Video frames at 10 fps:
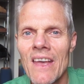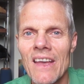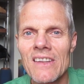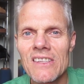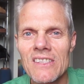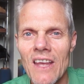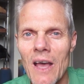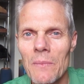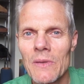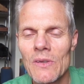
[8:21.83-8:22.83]
and to
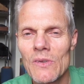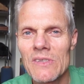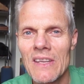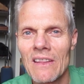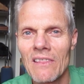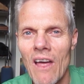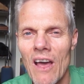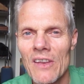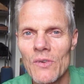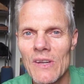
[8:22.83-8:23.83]
stop using
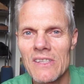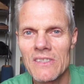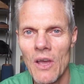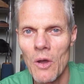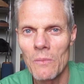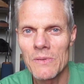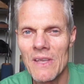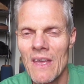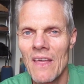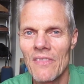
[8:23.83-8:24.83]
laundry soaps
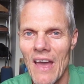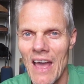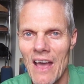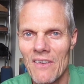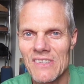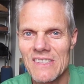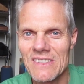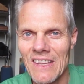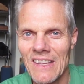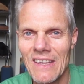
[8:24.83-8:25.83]
that have
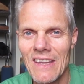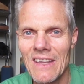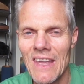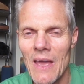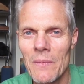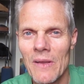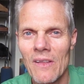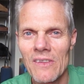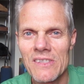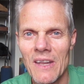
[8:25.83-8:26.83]
stinky
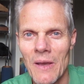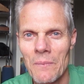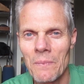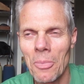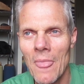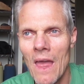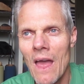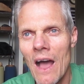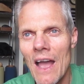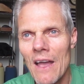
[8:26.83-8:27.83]
chemicals in them.
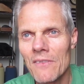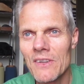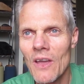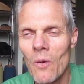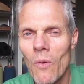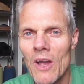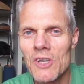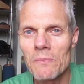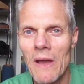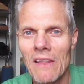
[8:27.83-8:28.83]
I have to go wash
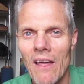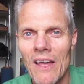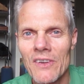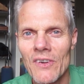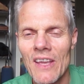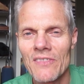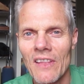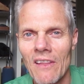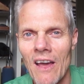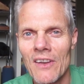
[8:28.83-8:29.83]
my laundry at the
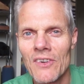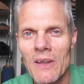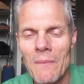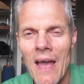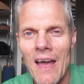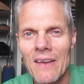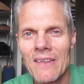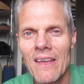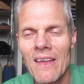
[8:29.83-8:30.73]
laundromat,